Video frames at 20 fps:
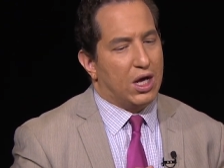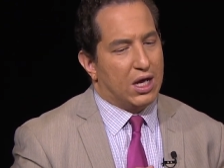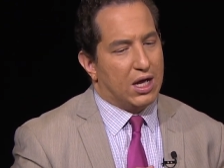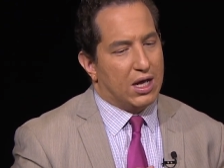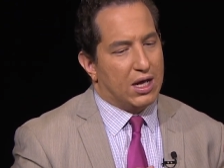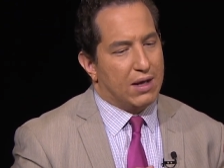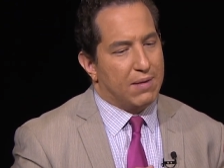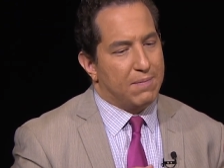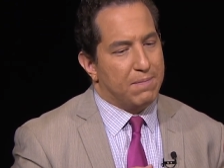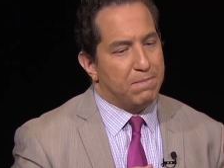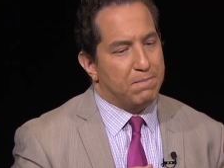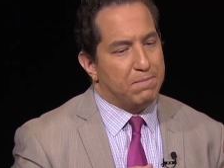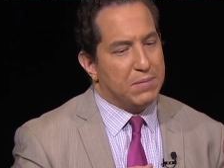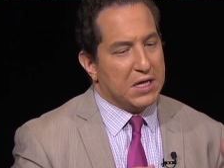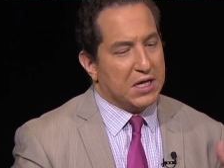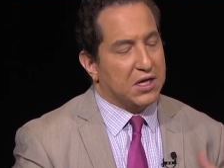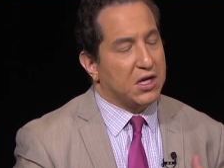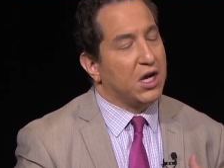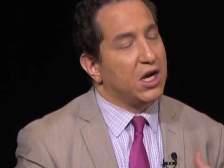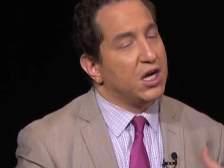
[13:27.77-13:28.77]
um,
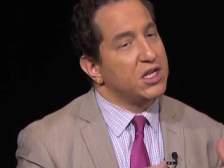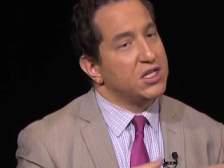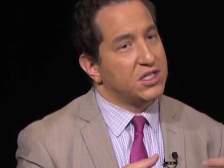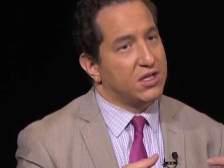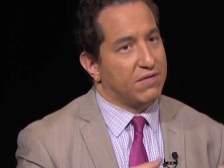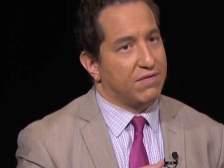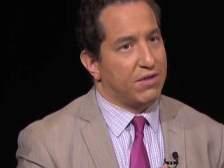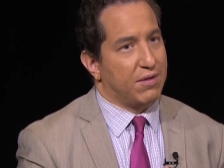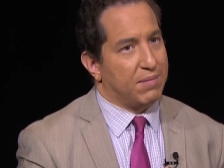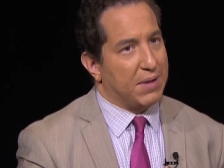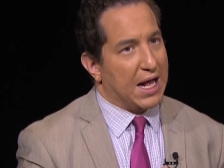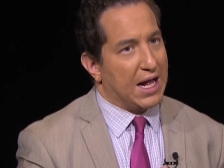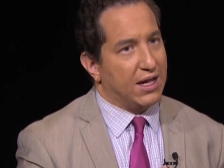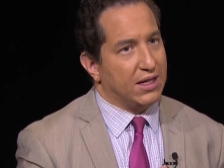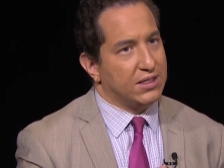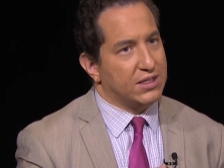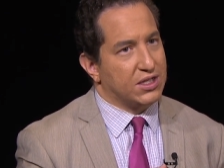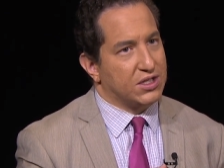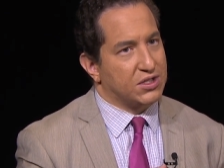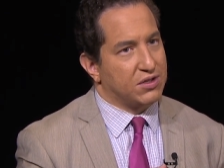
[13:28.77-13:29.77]
because of the
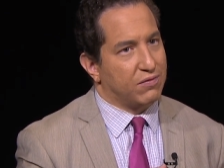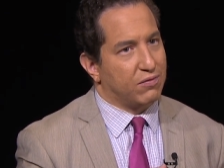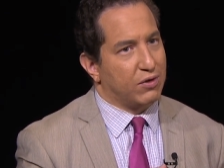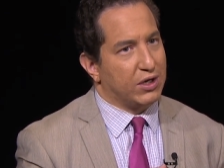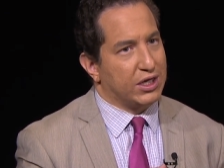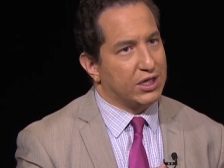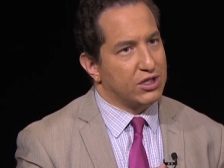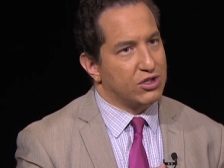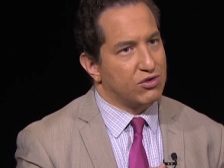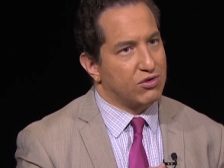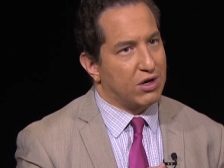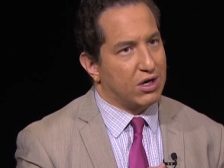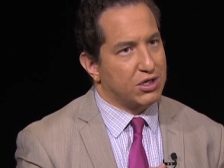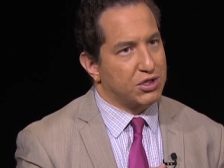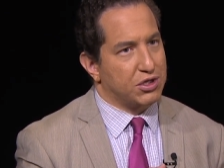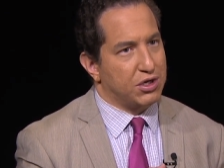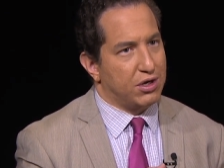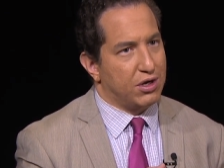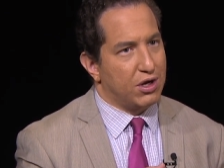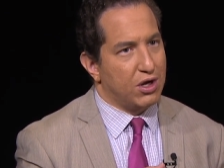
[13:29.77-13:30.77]
politics of
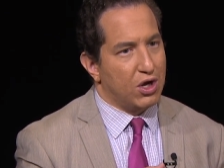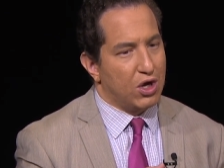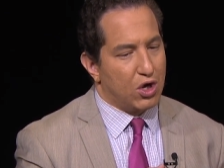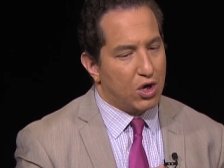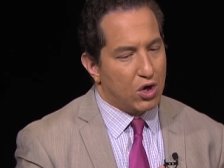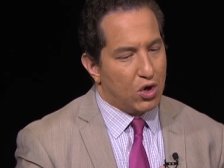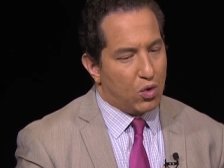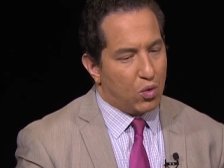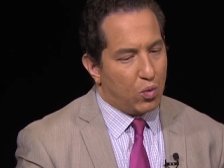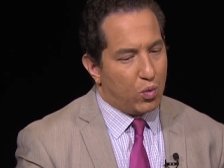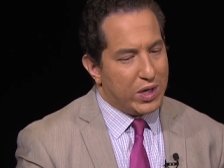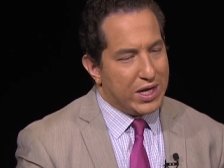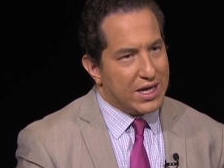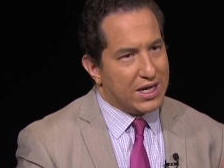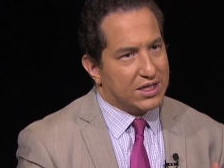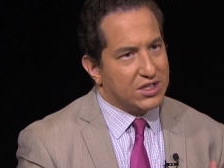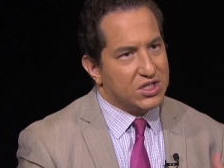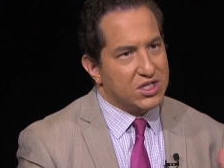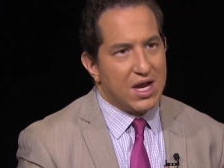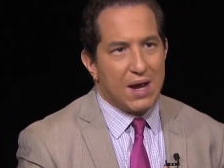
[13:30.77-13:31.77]
Reconstruction we
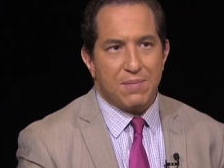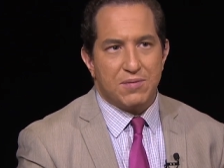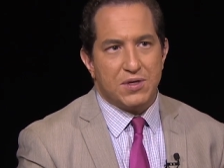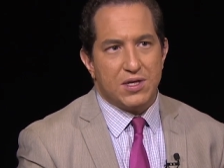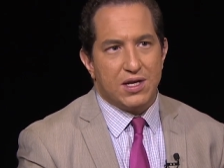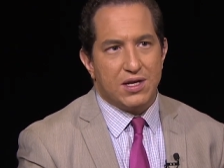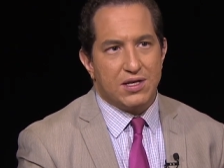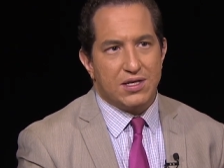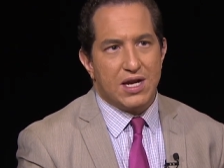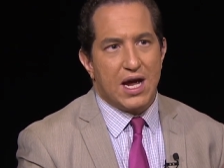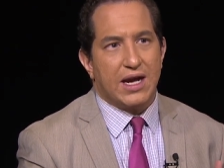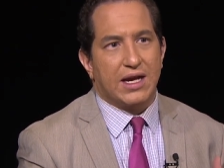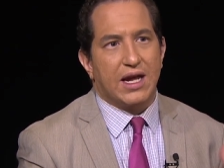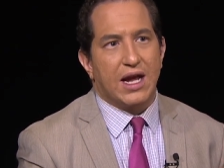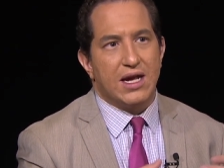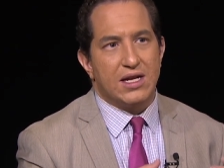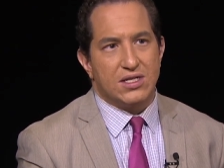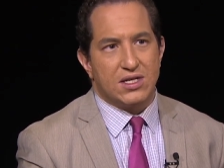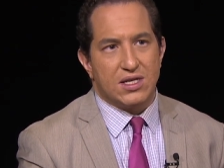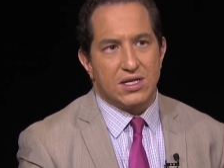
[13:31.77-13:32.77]
accepted
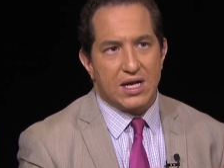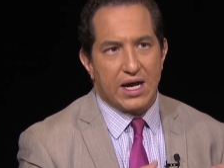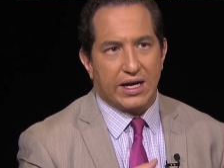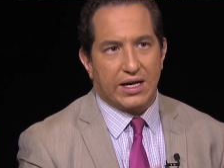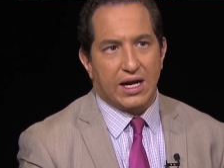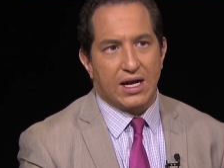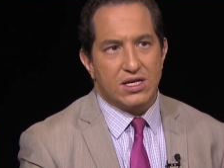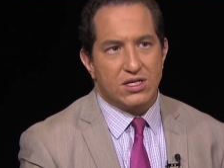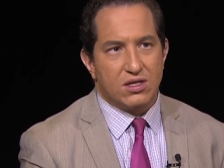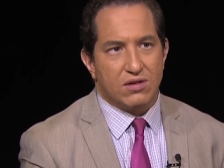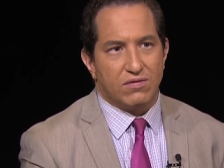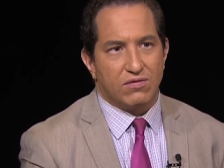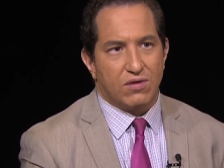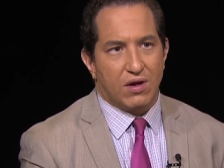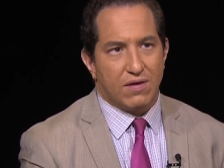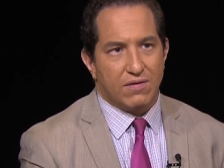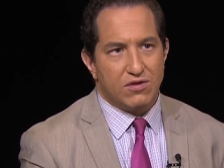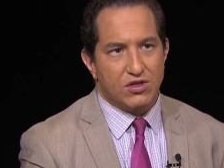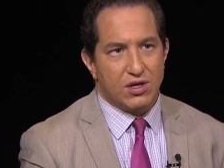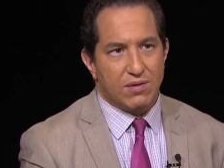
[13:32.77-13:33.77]
decades and decades of,
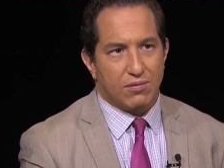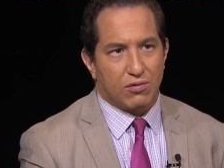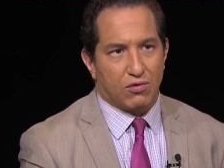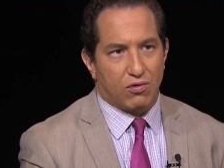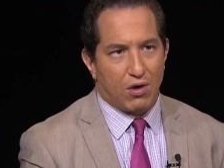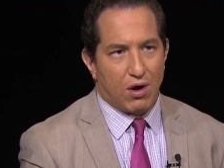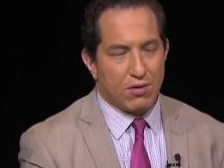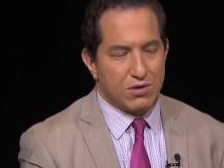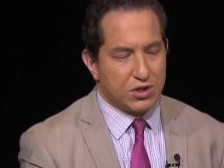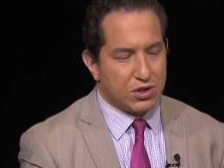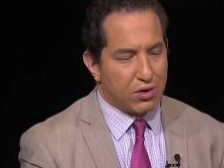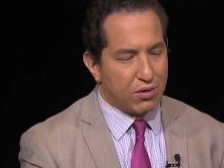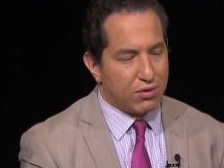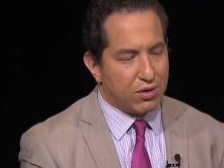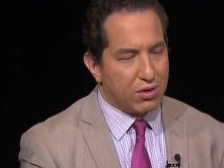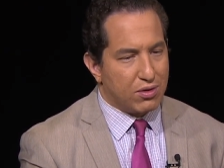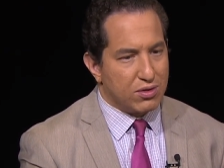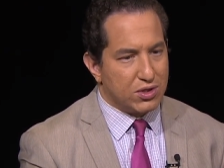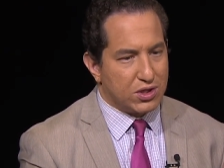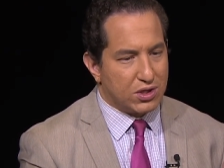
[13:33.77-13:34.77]
of Jim Crow. So
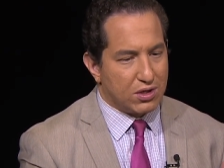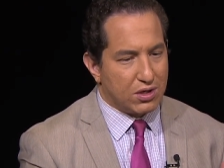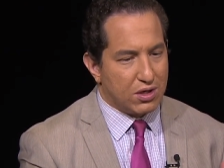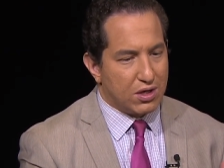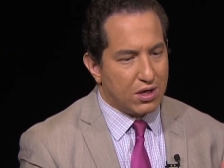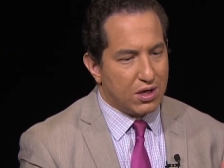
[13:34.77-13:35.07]
those